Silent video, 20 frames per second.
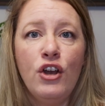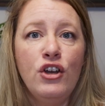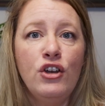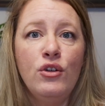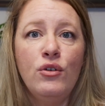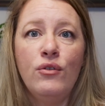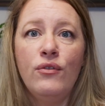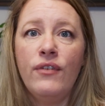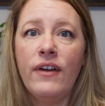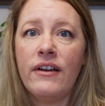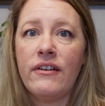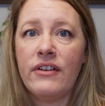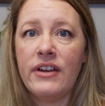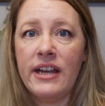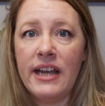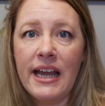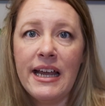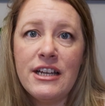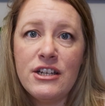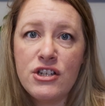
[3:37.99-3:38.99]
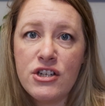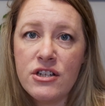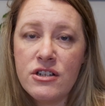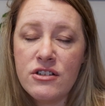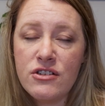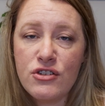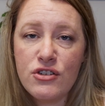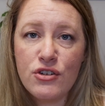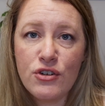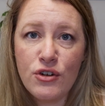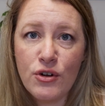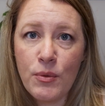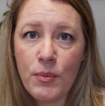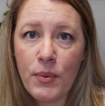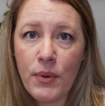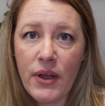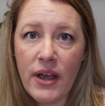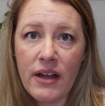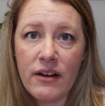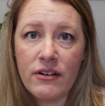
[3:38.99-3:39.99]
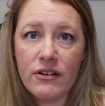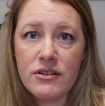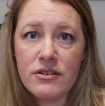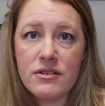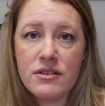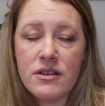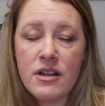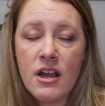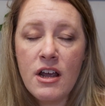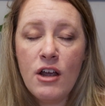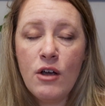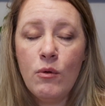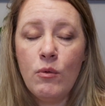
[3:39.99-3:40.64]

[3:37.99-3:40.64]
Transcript: new variations to your planners,